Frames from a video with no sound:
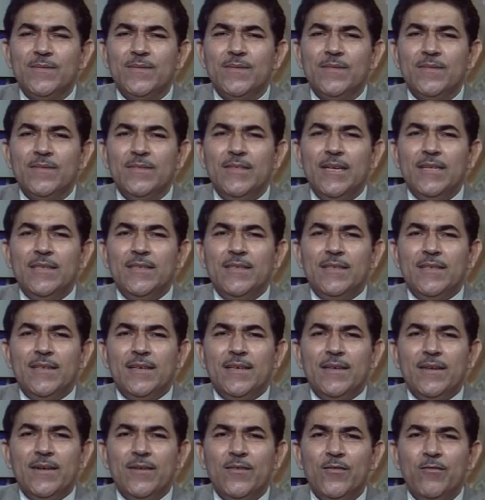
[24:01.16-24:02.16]

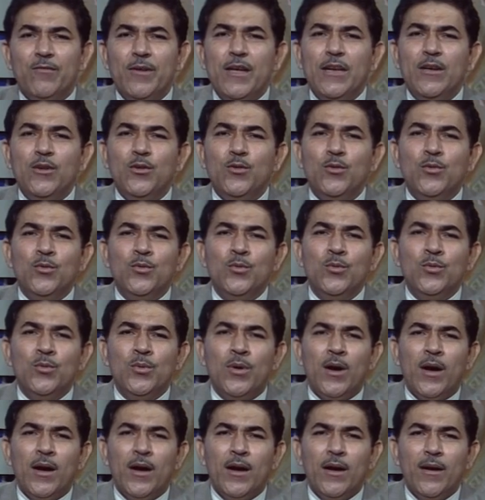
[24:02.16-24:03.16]
that when you
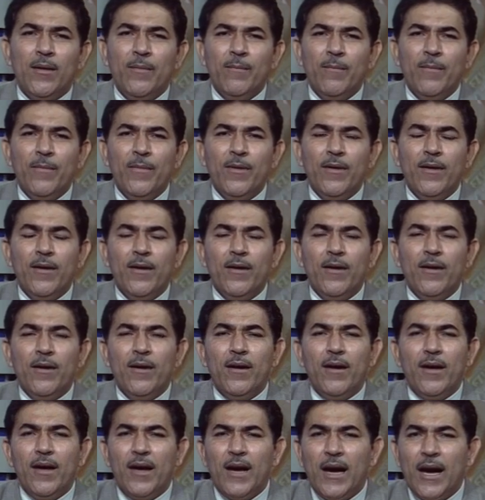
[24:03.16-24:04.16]

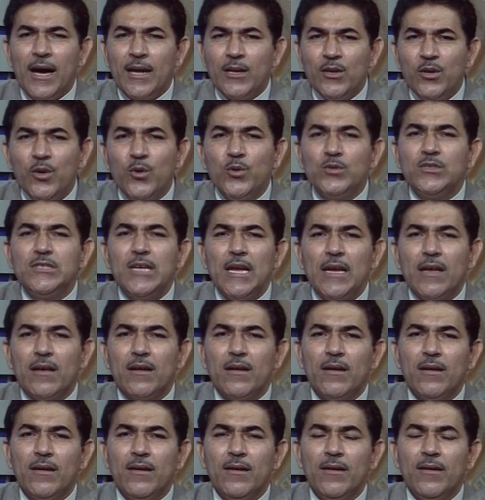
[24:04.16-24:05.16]
are using
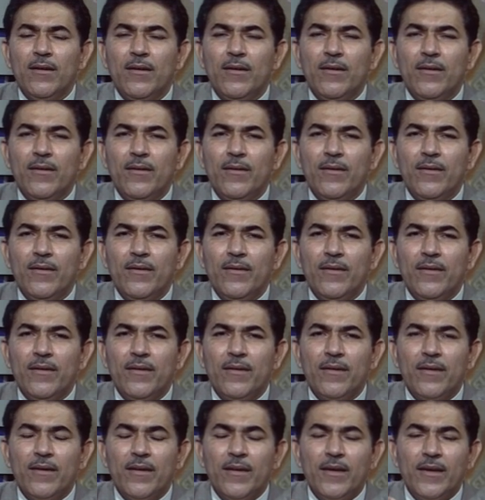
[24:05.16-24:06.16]

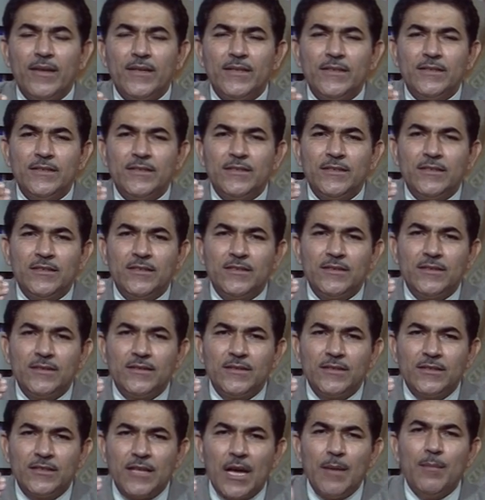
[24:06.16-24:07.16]

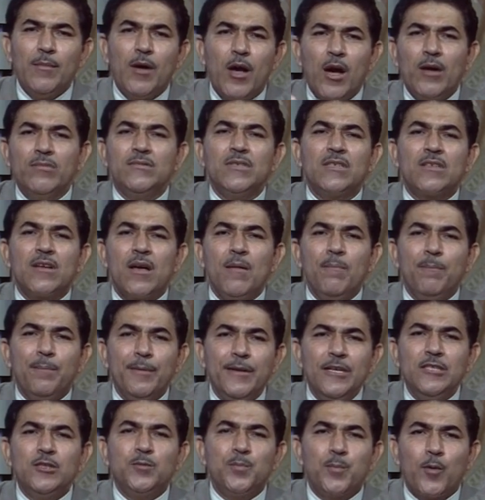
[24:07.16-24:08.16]
some of the
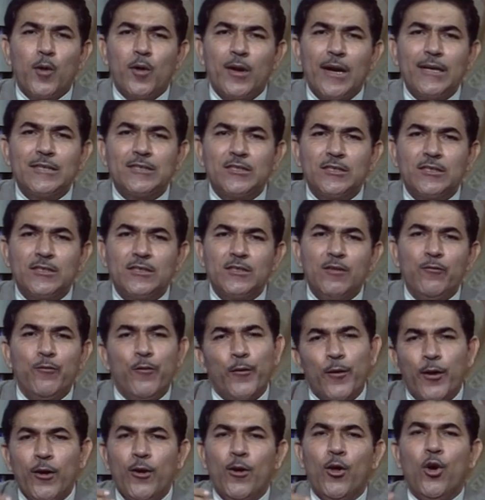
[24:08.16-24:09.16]
company's products
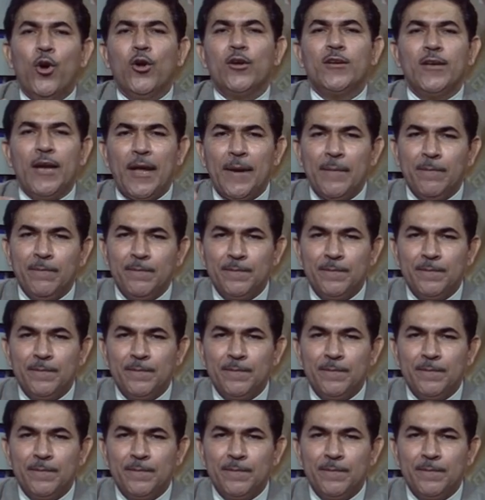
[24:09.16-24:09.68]
for a long time,